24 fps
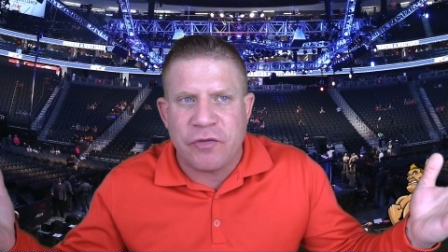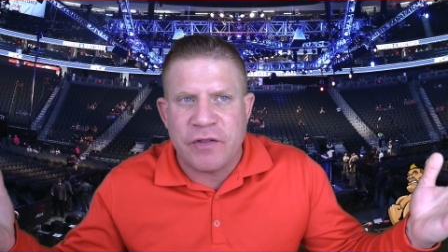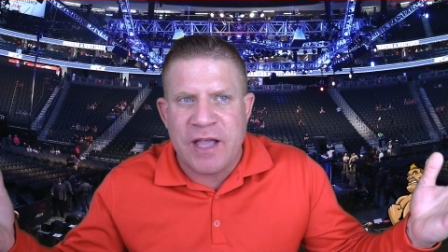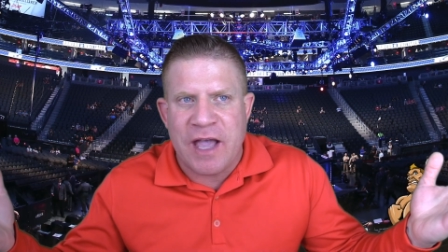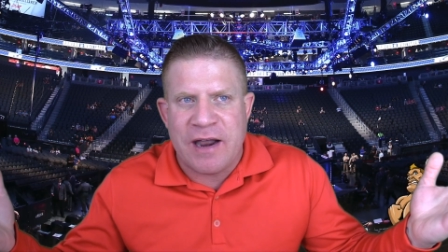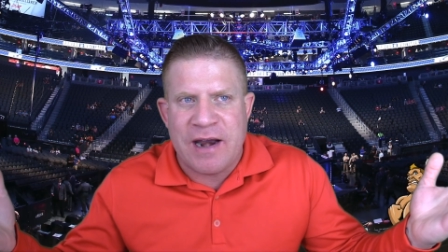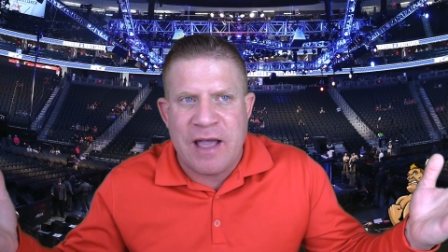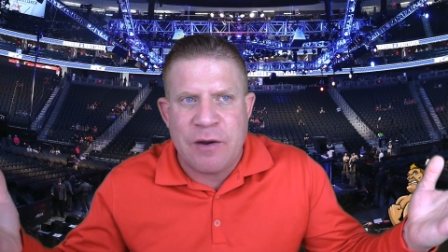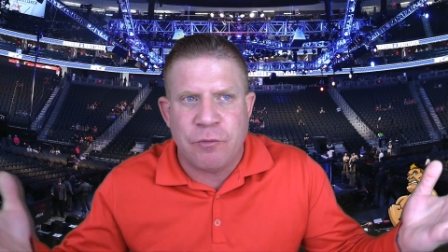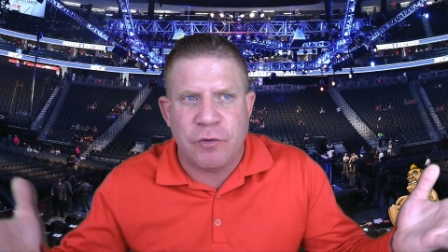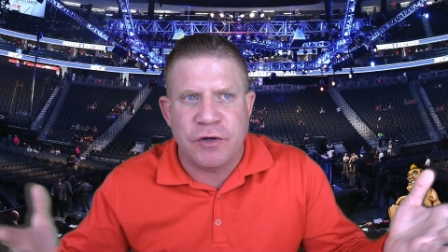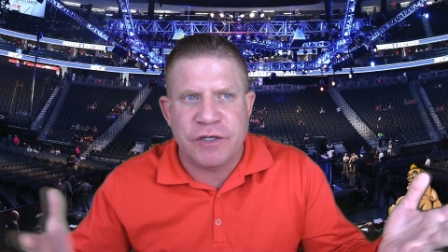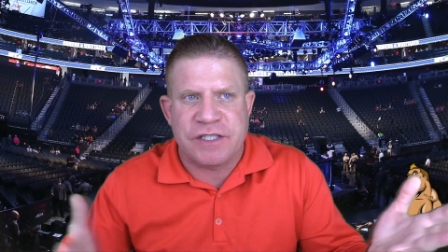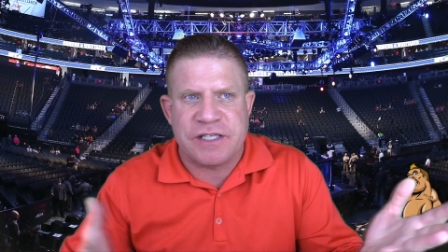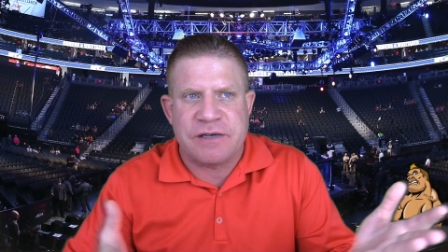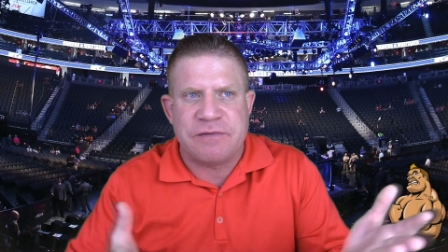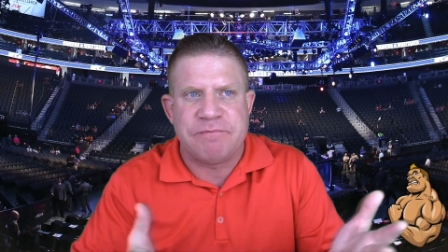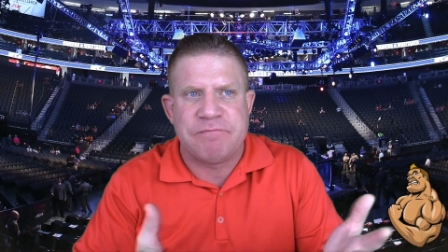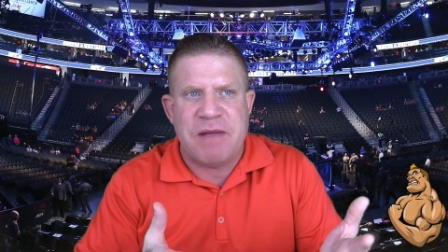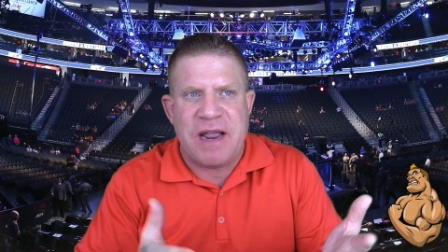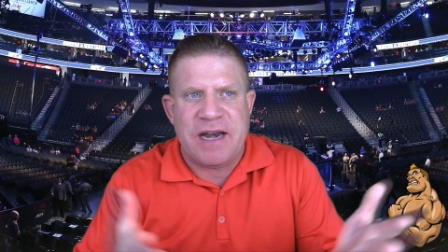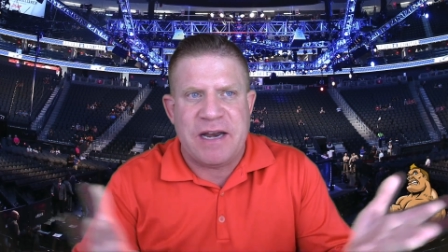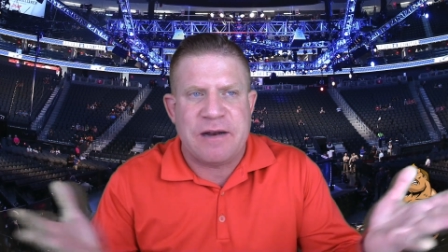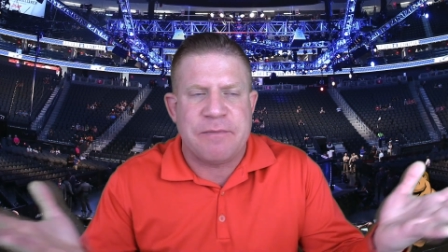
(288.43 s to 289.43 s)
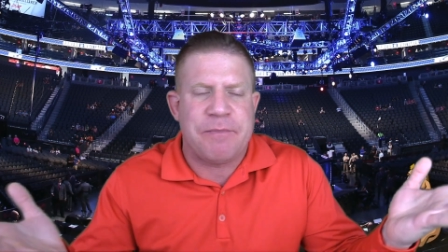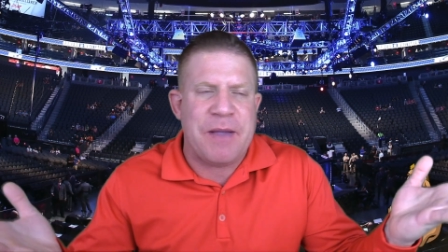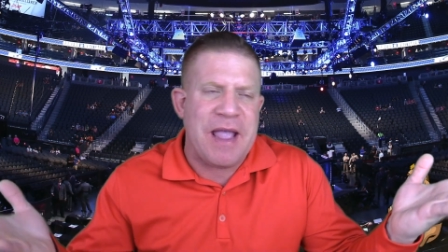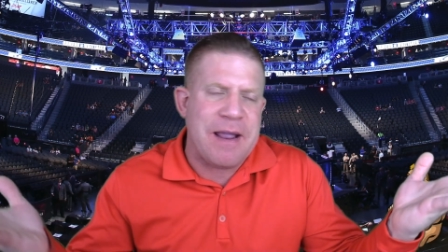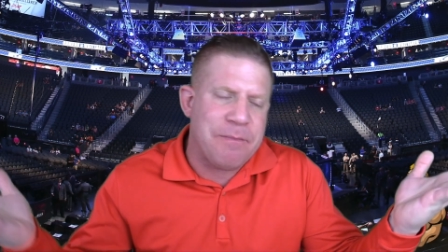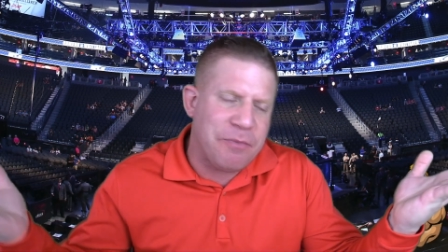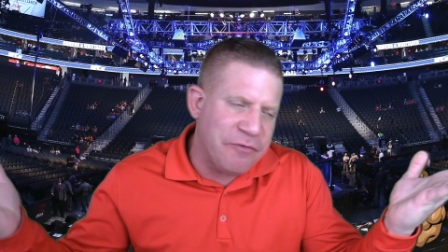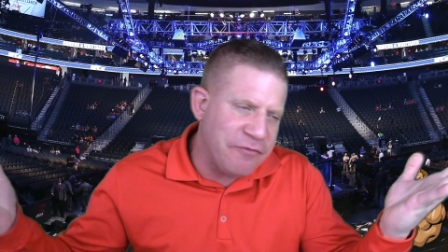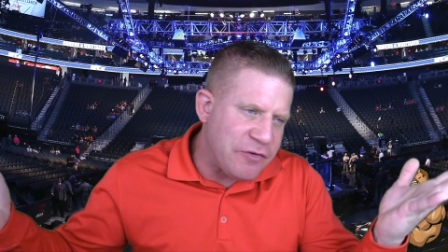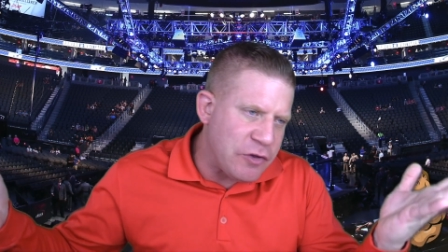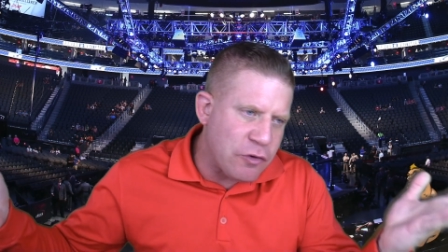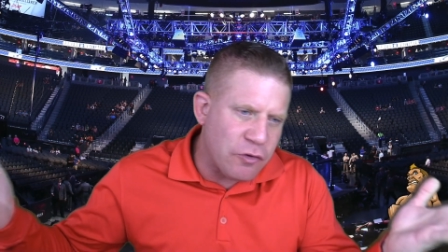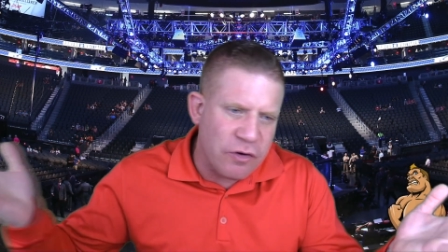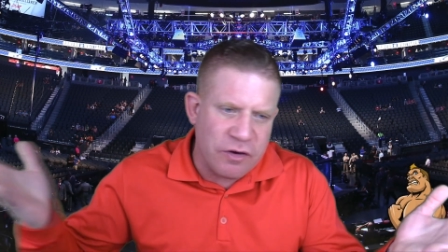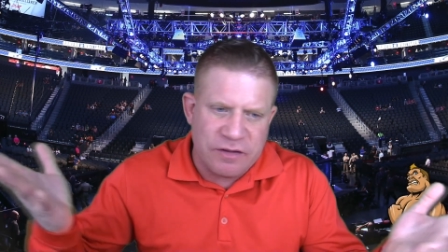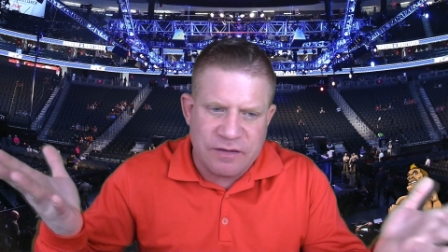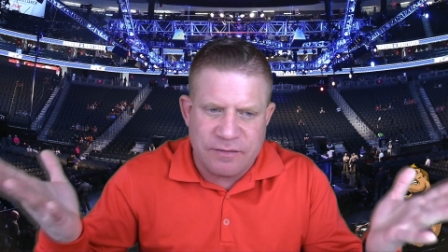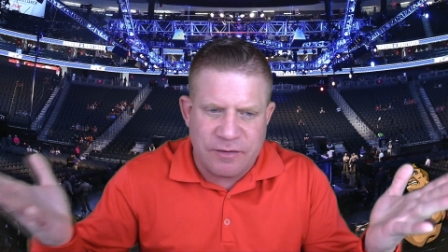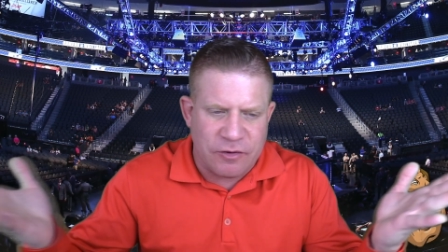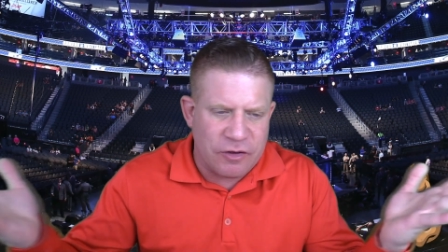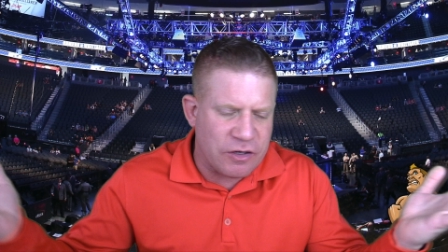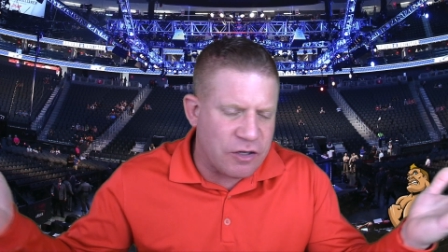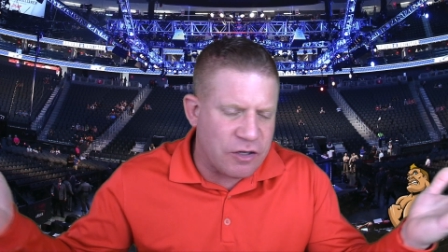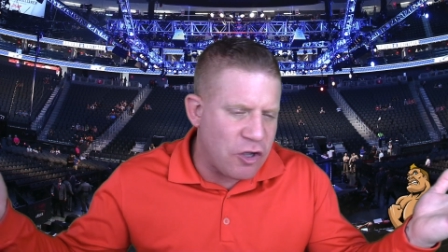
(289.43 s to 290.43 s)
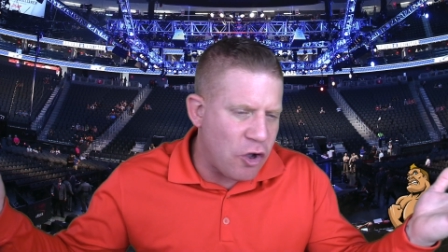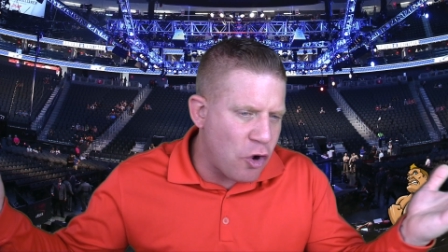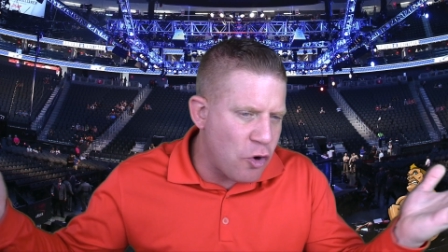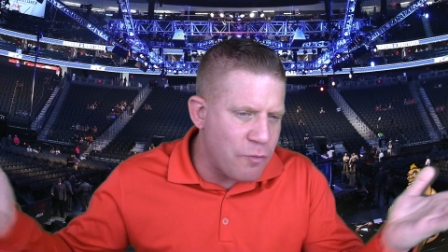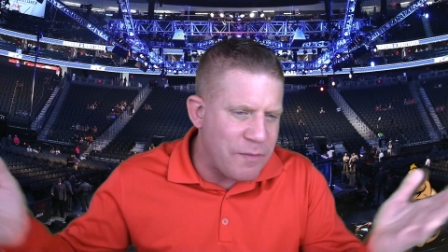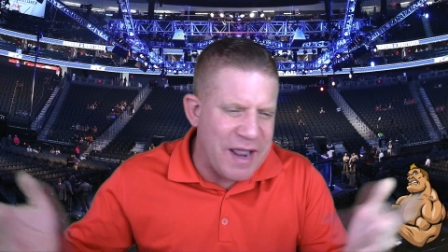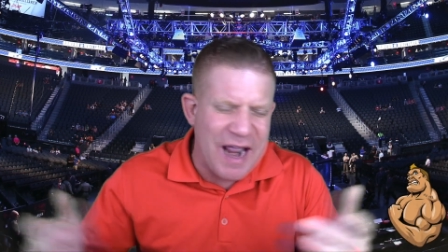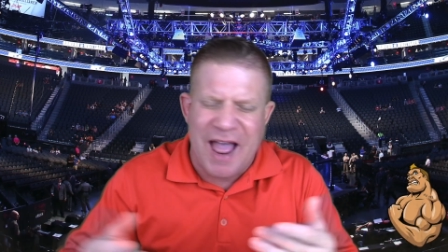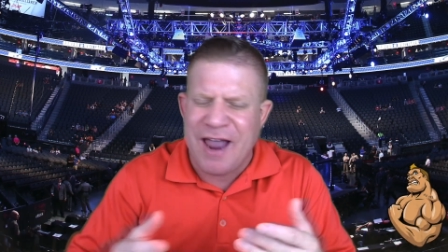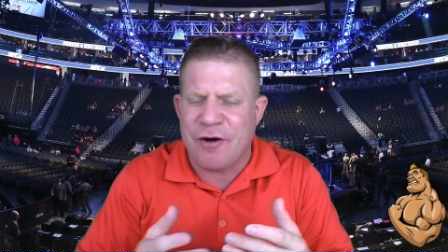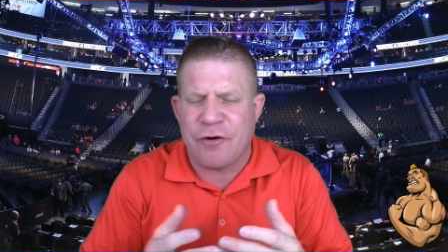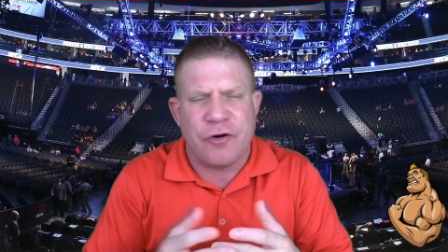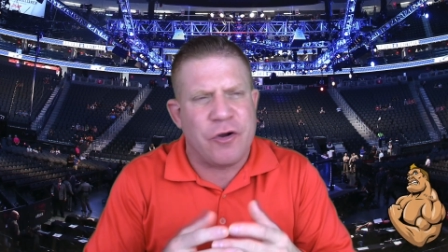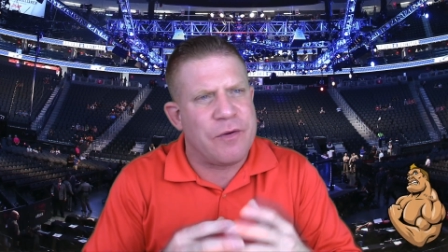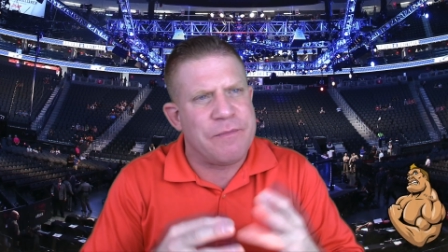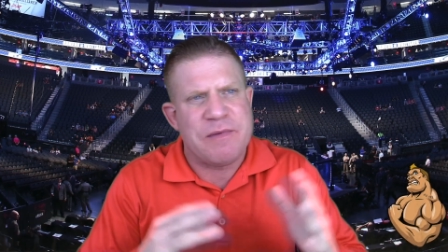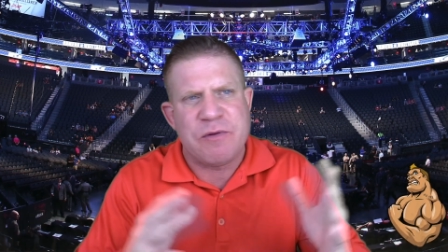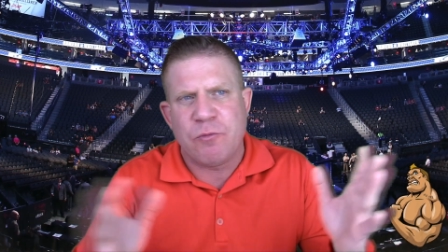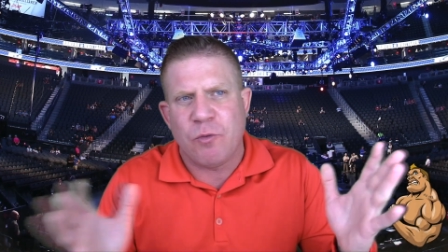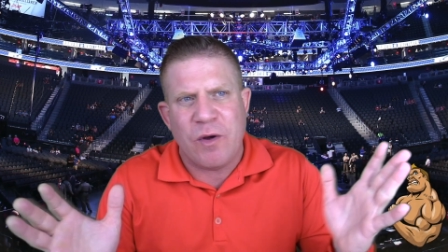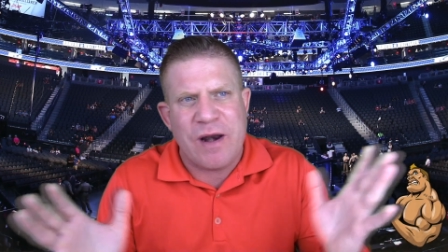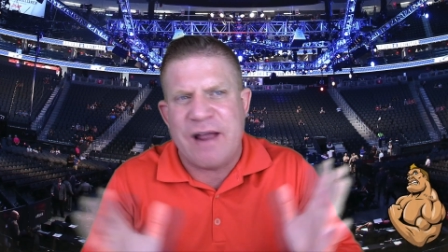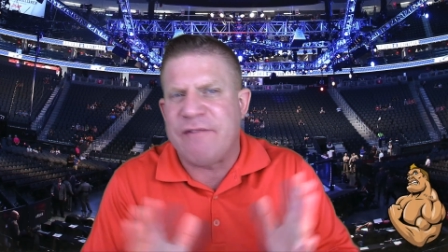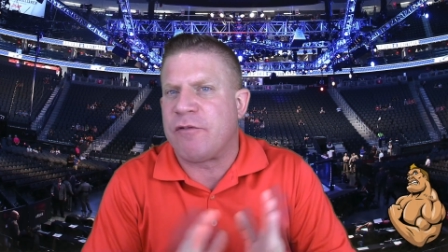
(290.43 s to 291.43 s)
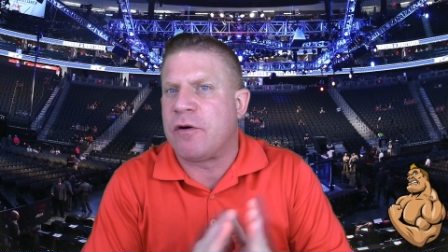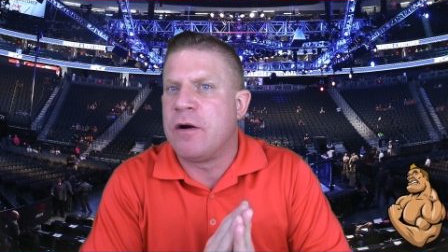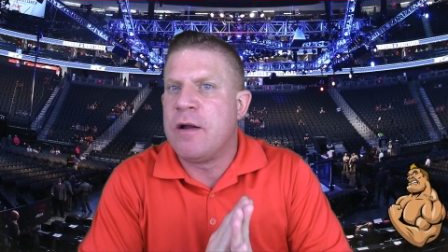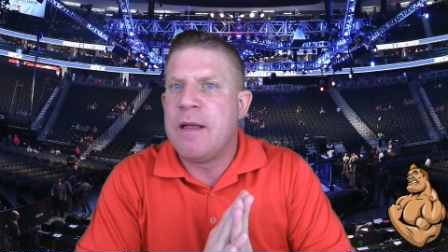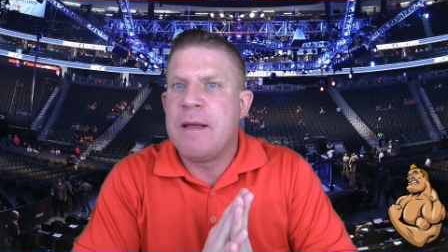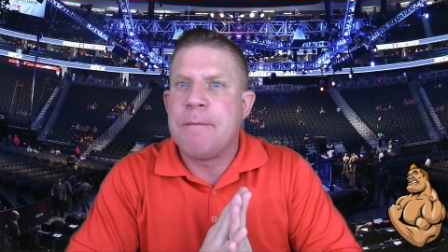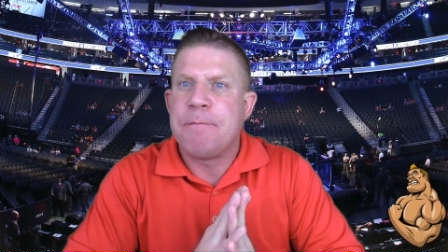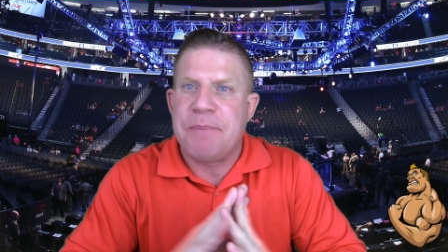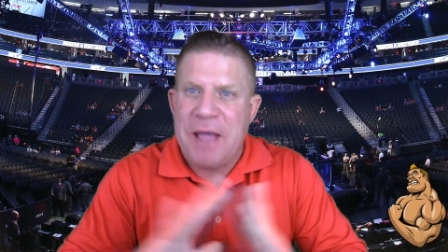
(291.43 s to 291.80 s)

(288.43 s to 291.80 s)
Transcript: Leon Edwards and made it a pay per view or, or co-main, I don't know. I mean, whatever.